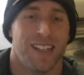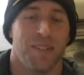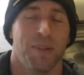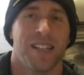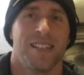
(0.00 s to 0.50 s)

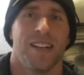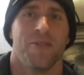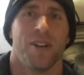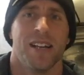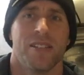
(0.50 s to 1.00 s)
But it's done
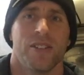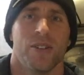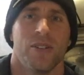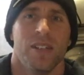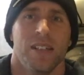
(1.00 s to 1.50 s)
right.
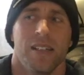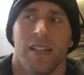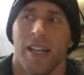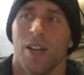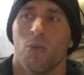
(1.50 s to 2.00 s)
So
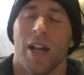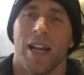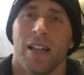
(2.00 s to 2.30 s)
in a way,